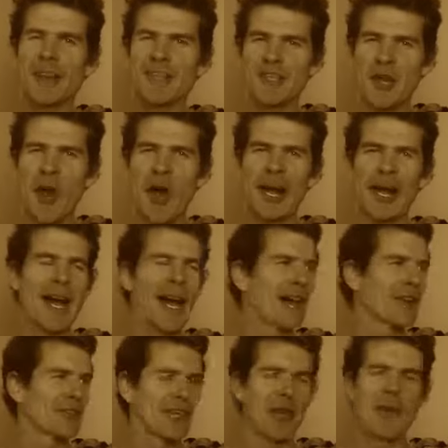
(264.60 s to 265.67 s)
tight
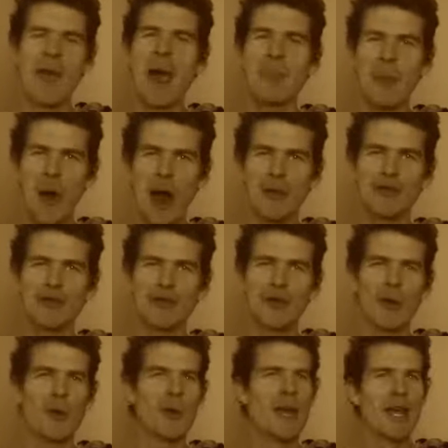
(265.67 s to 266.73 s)
ass, get on that
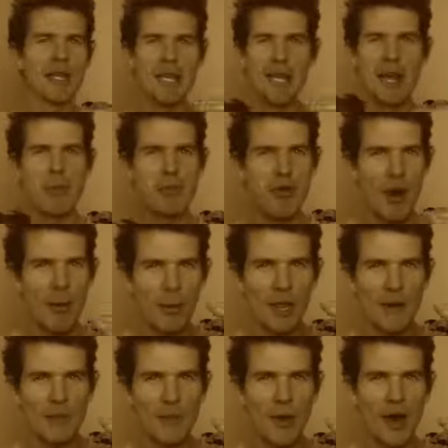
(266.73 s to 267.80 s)
bicycle, get your
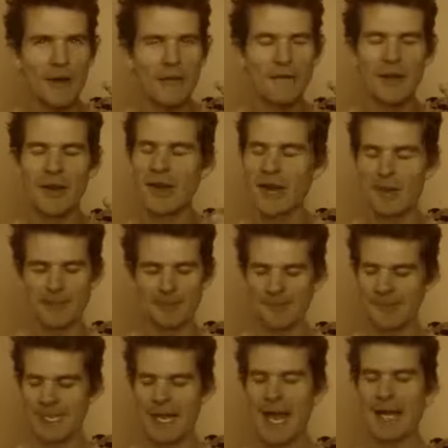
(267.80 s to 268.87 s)
properly bike fitted
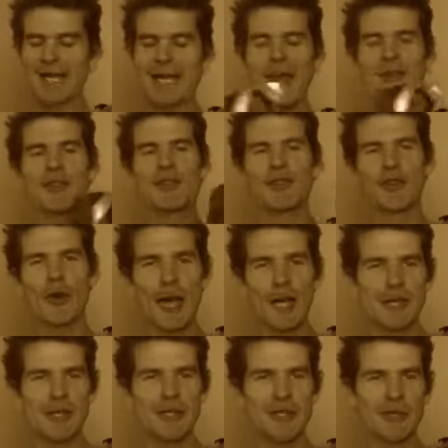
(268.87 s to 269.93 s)
up, and get the
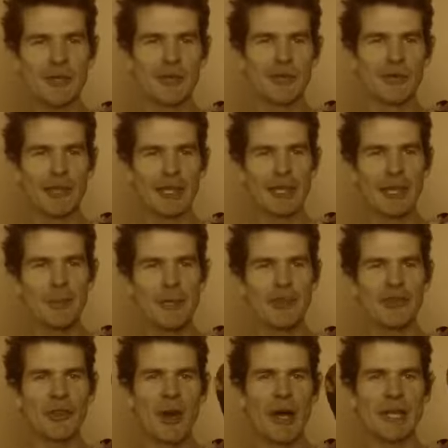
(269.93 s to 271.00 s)
cycling shoes, the
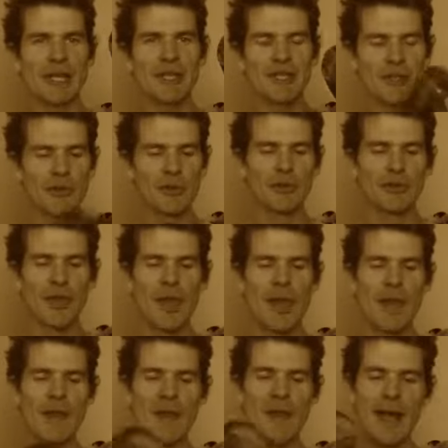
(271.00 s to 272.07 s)
clip-in cycling shoes.
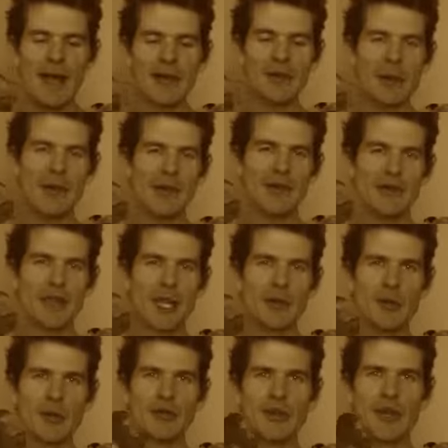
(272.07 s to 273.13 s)
That is one of the
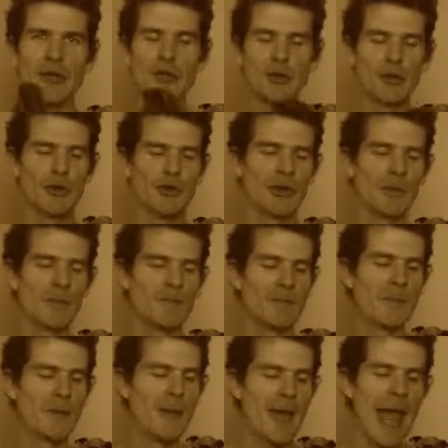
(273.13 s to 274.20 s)
secrets. And you do
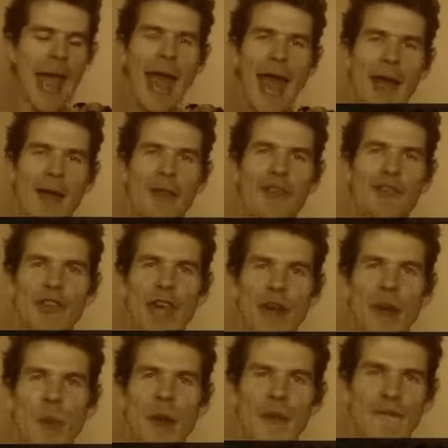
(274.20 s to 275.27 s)
some out the
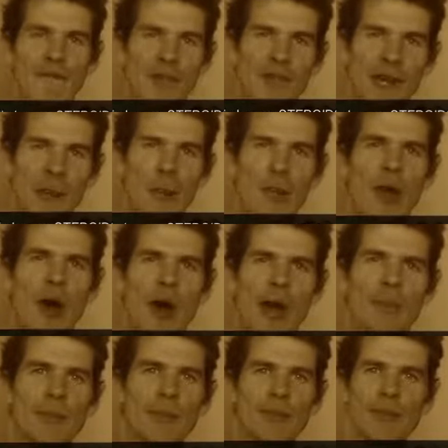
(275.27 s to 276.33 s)
saddle efforts up
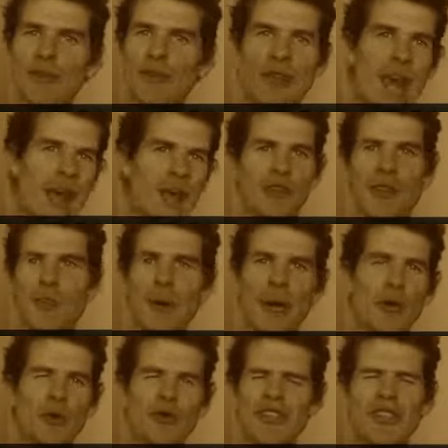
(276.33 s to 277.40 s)
climbs, you just dancing the
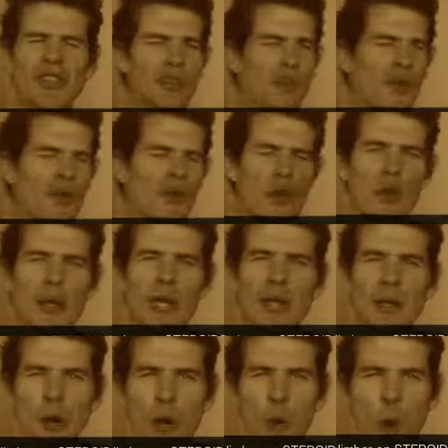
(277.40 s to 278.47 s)
pedals, and you just feel
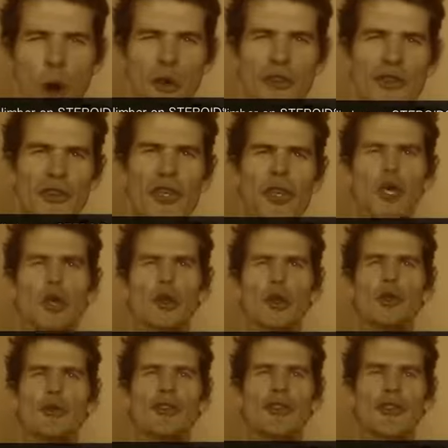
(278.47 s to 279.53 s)
your quads and your
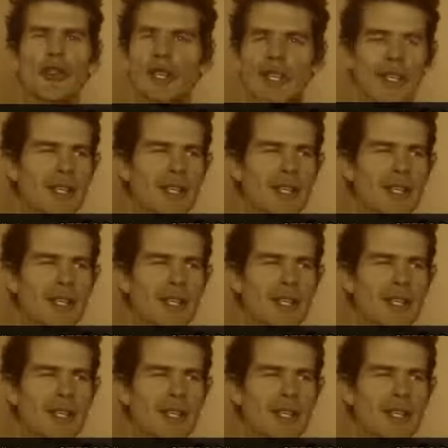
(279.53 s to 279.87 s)
glutes